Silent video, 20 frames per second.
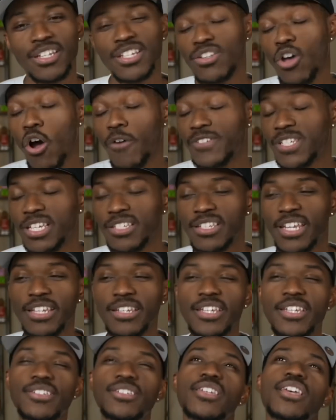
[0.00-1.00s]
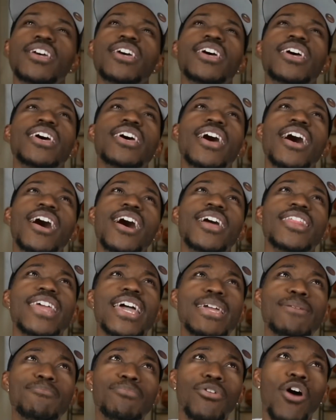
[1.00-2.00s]
This offseason, at least?
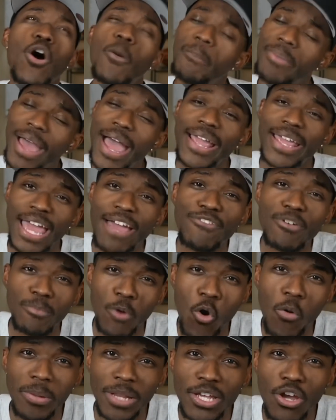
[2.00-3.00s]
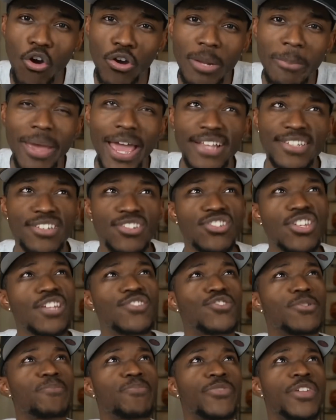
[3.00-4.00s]
They brought back Evan Mobley on a max
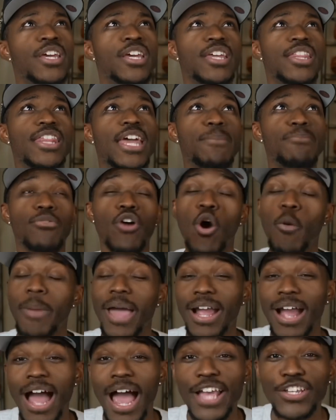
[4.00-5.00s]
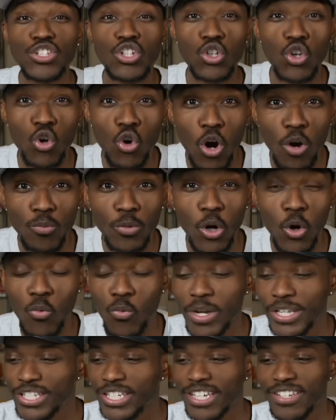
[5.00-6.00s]
extension. They brought back Isaac Okoro,
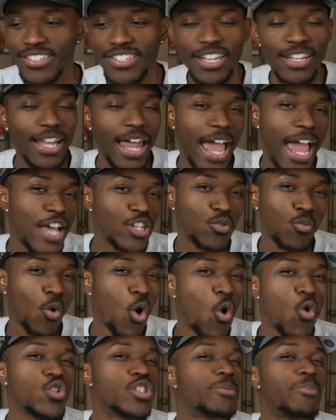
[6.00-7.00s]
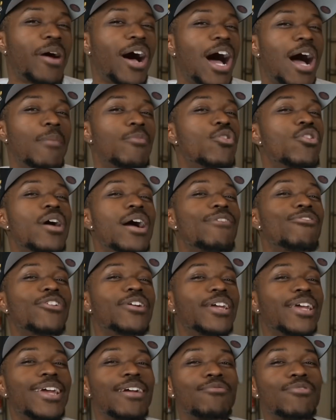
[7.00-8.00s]
which is the last Woj bomb we'll ever
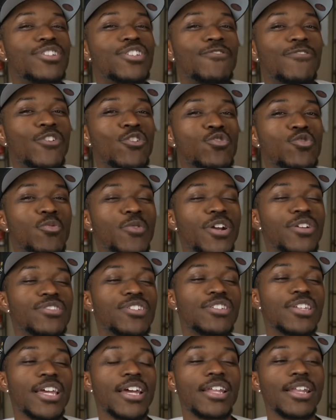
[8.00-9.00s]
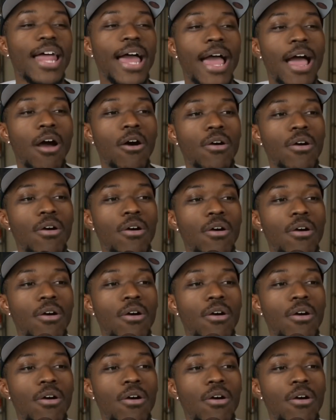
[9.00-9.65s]
get, which feels weird to say aloud.